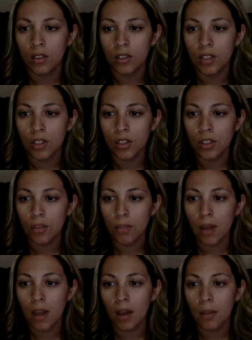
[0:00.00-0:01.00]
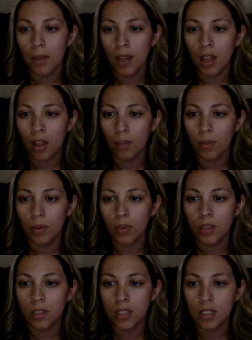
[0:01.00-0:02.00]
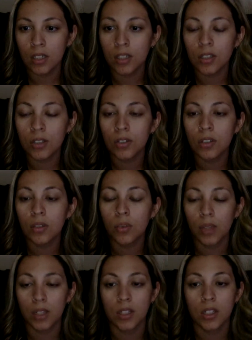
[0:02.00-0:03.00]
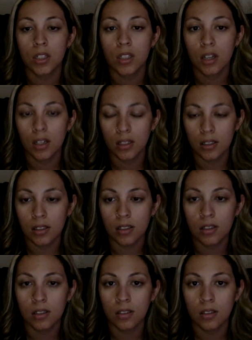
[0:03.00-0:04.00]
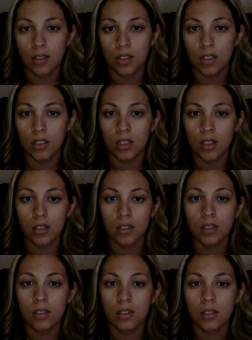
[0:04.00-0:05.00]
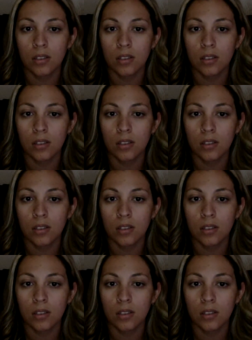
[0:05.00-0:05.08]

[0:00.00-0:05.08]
Does your mom help you with dinner during the week? She does. She does.